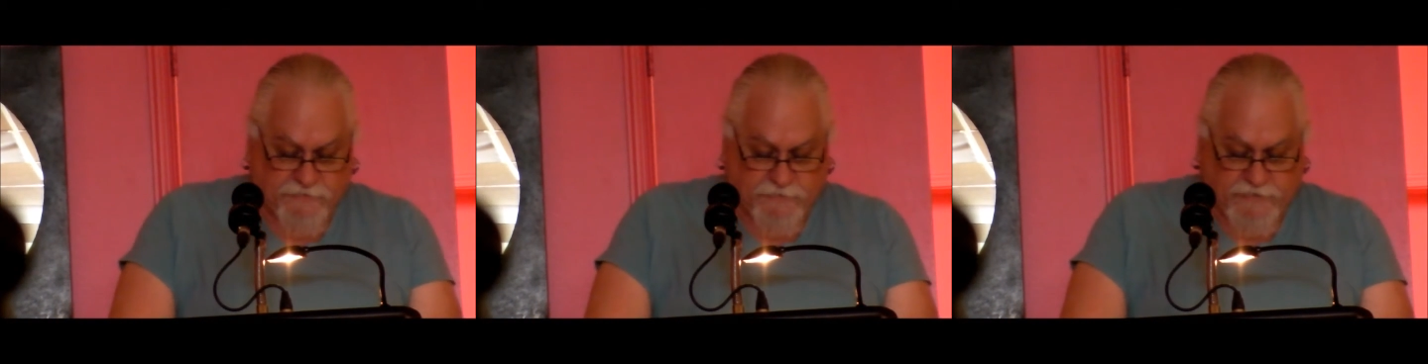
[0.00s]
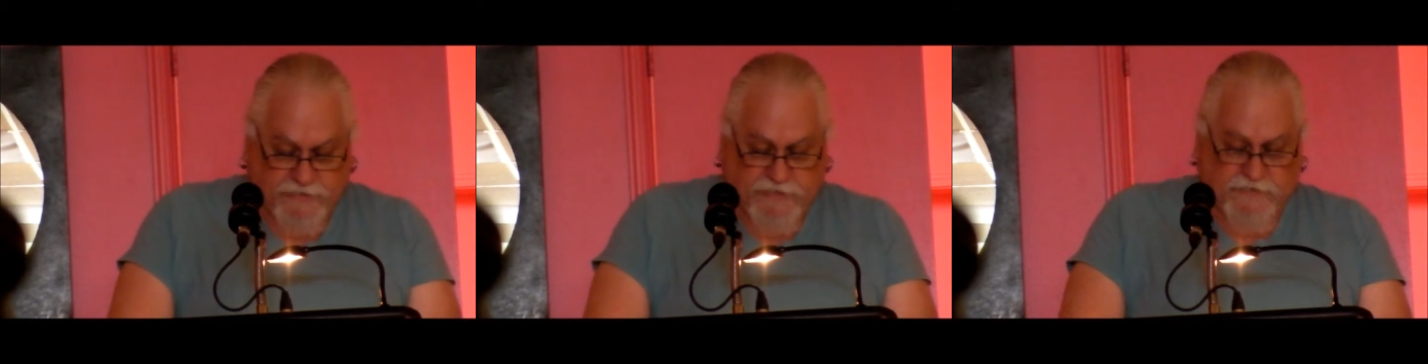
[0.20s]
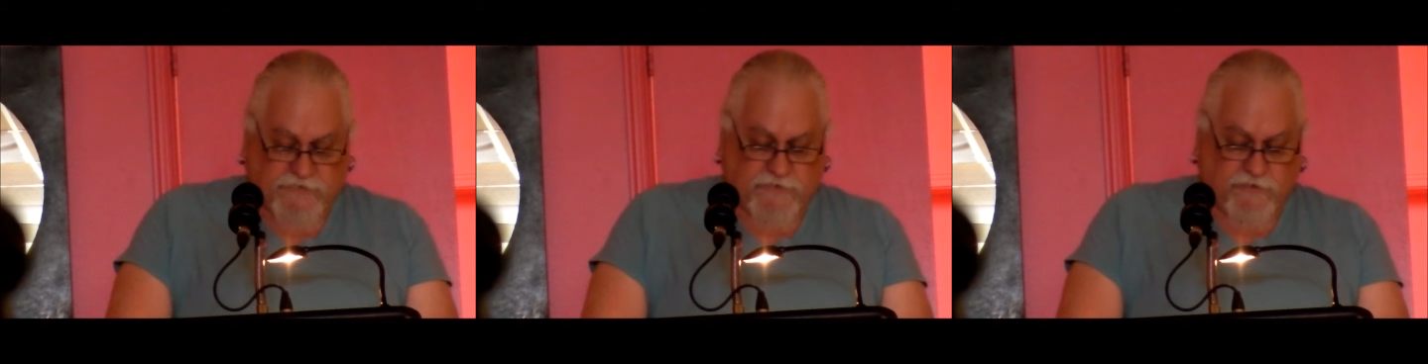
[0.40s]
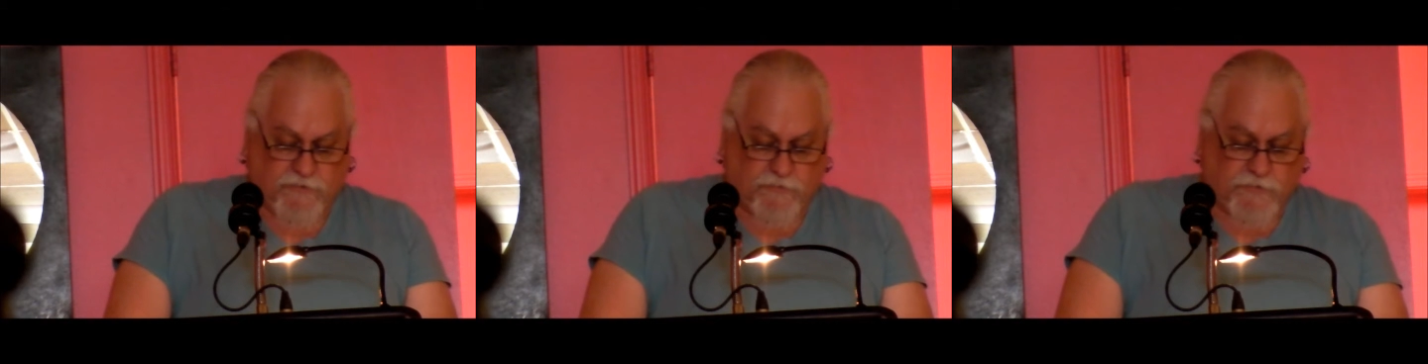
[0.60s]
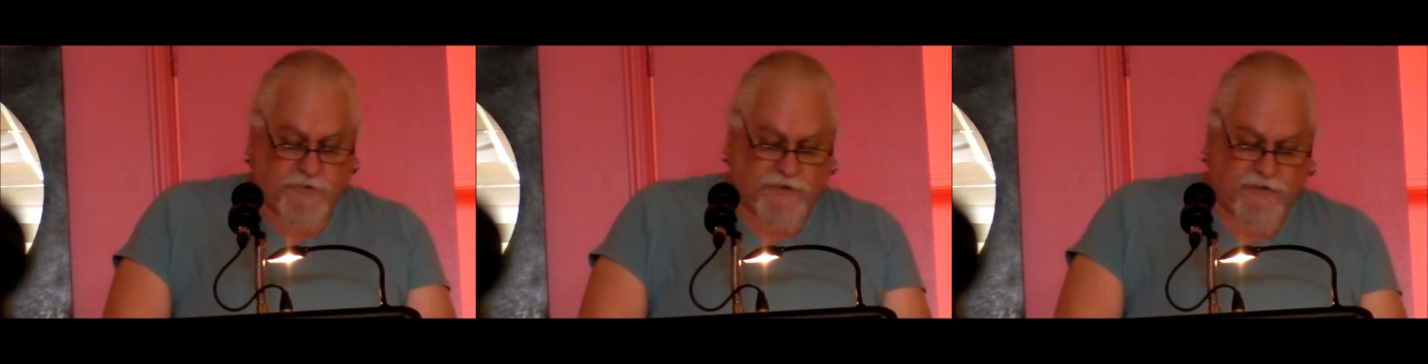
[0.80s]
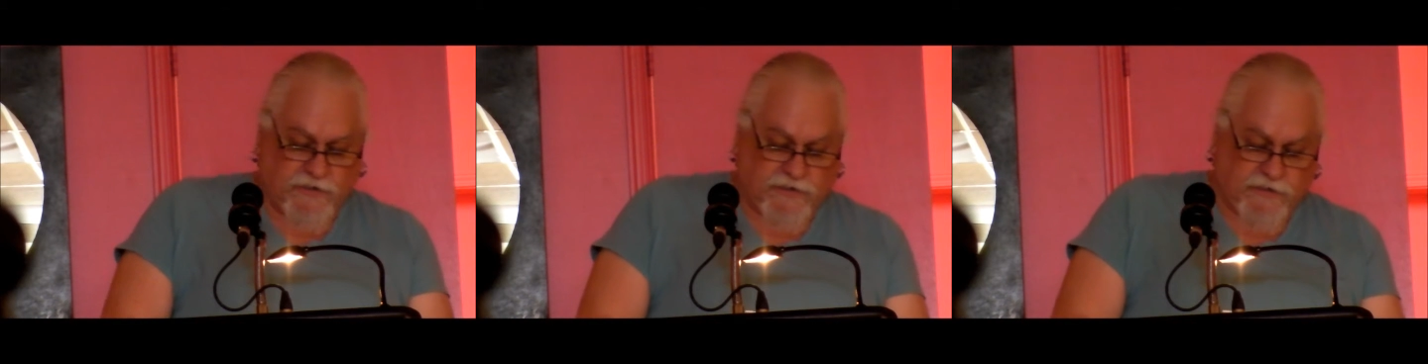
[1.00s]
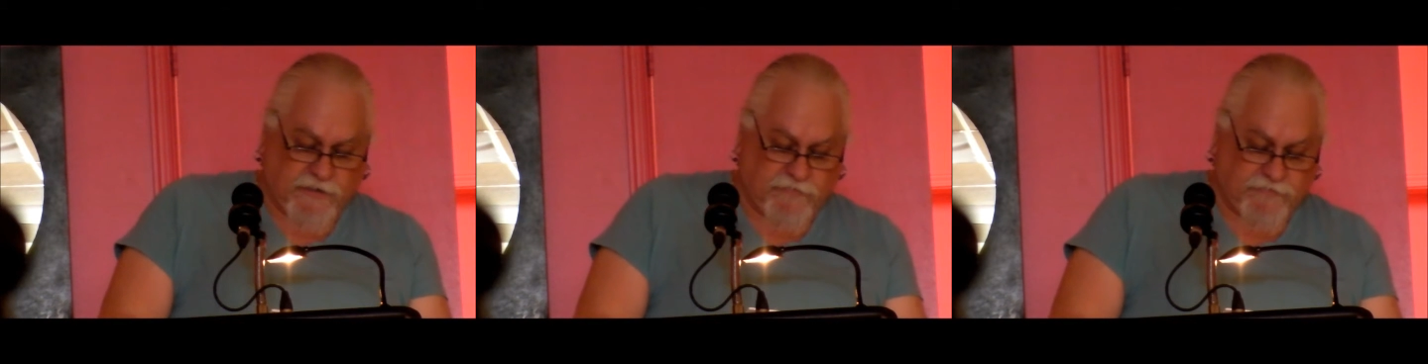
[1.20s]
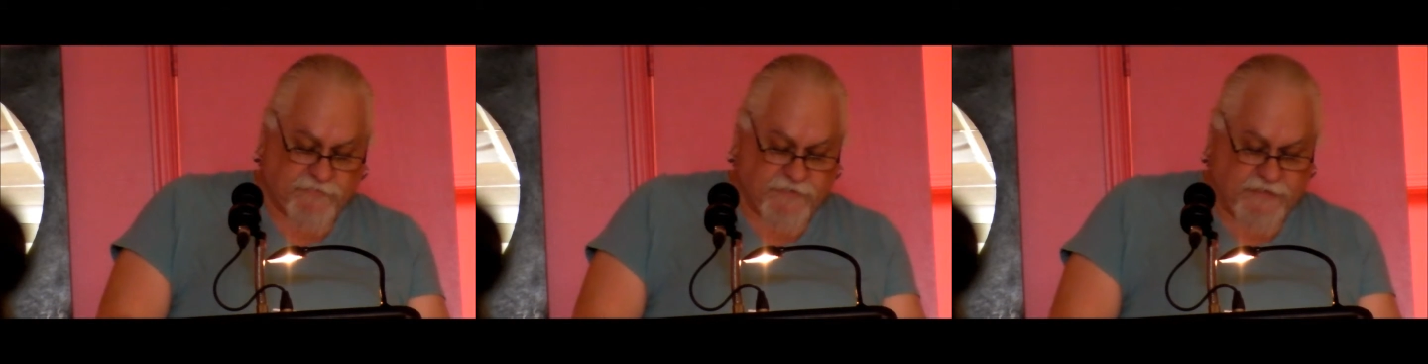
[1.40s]
me as no book
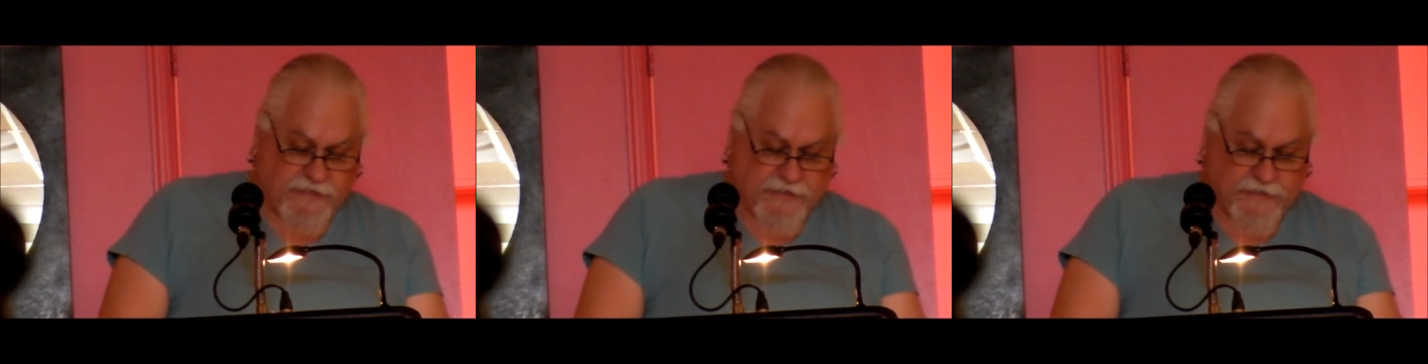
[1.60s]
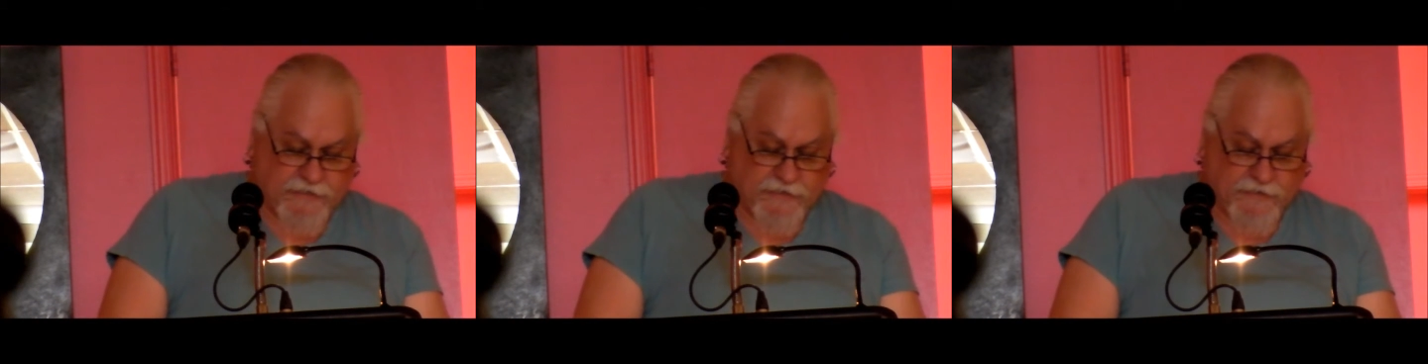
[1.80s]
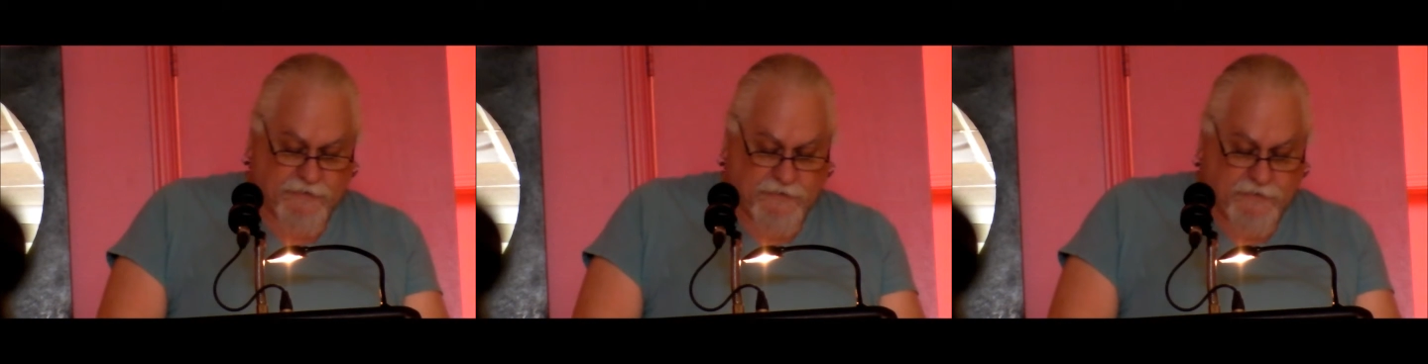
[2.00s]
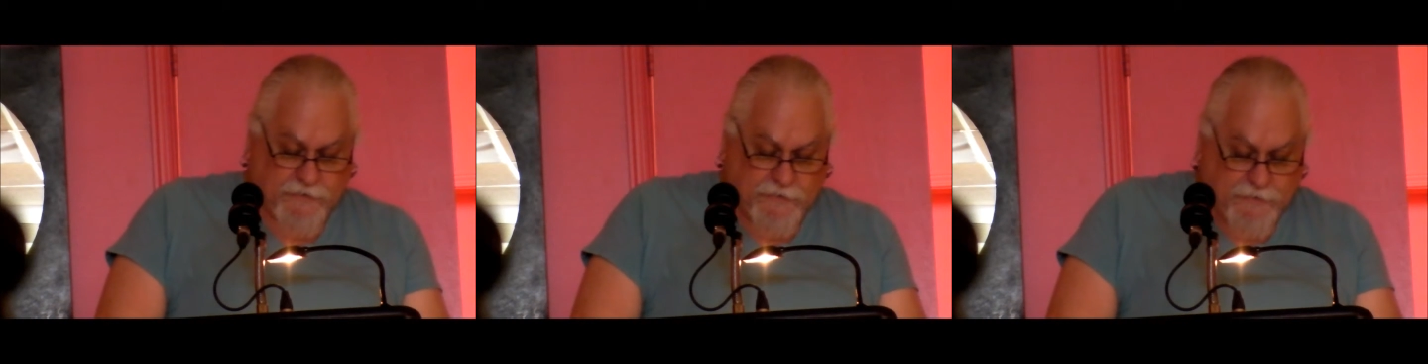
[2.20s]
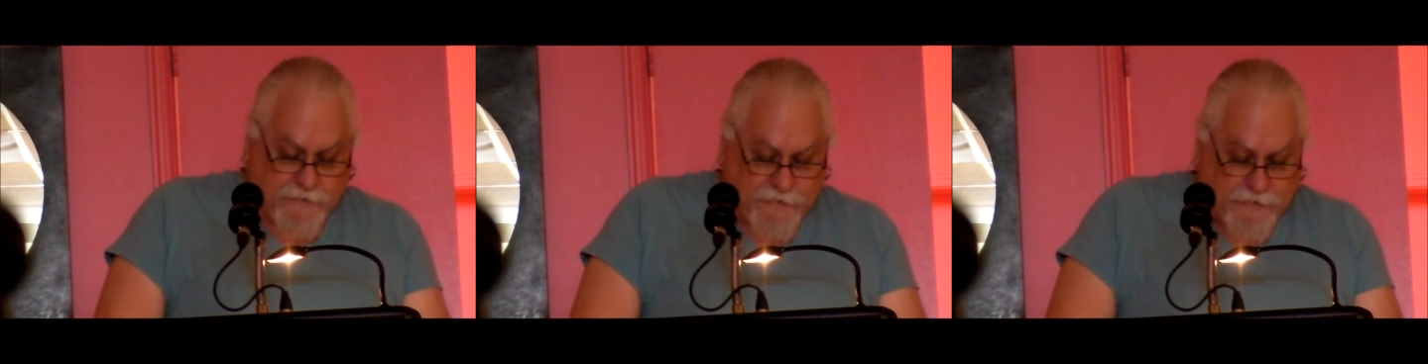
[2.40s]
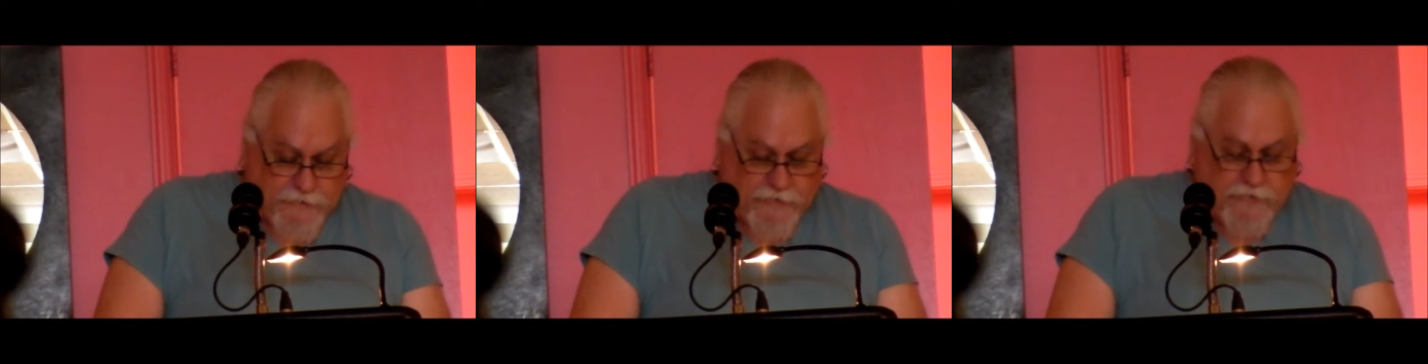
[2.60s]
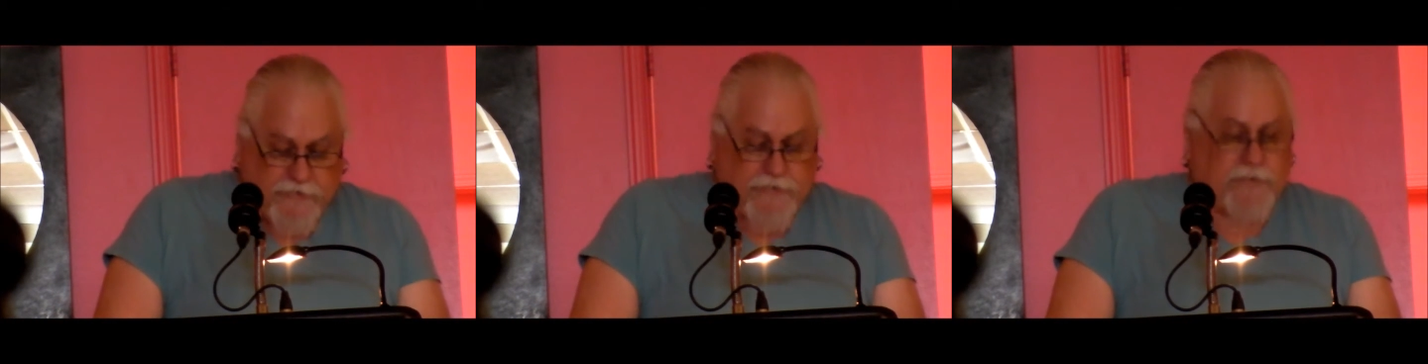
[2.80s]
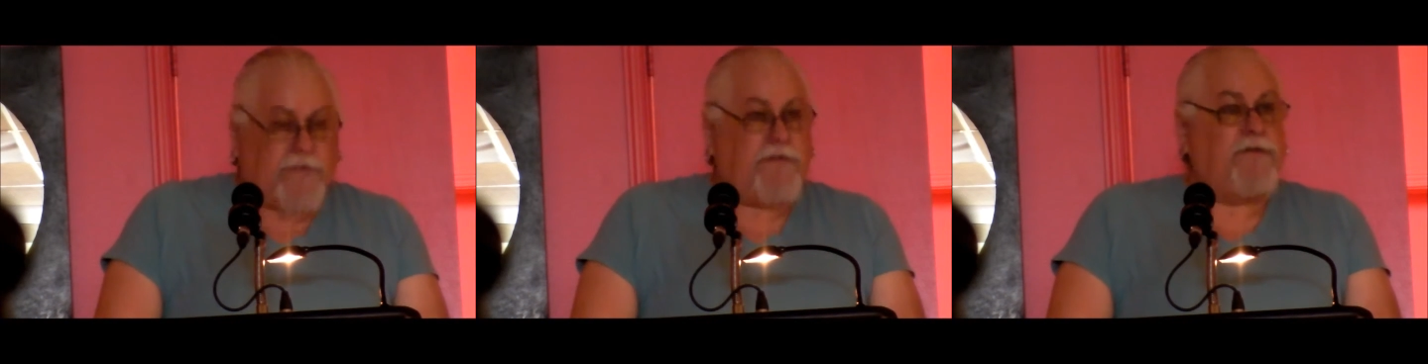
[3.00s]
ever can.
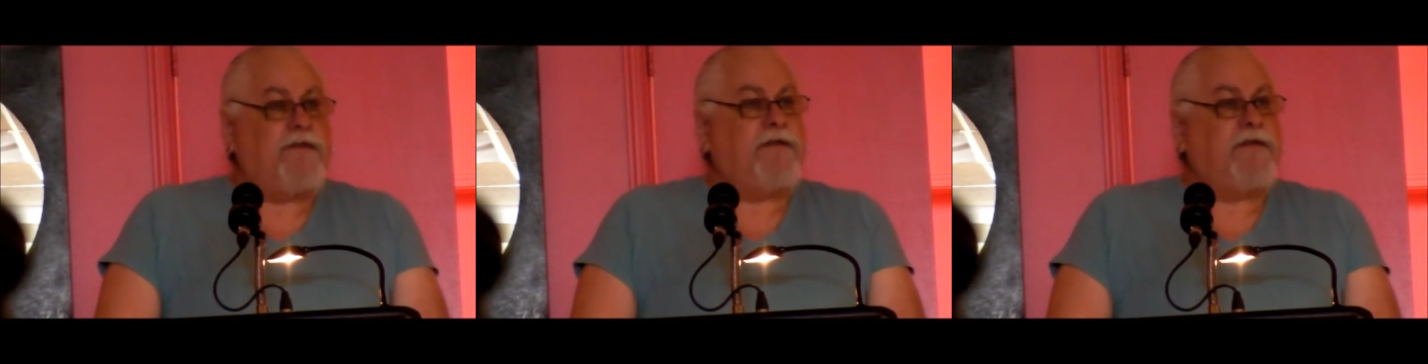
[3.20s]
Here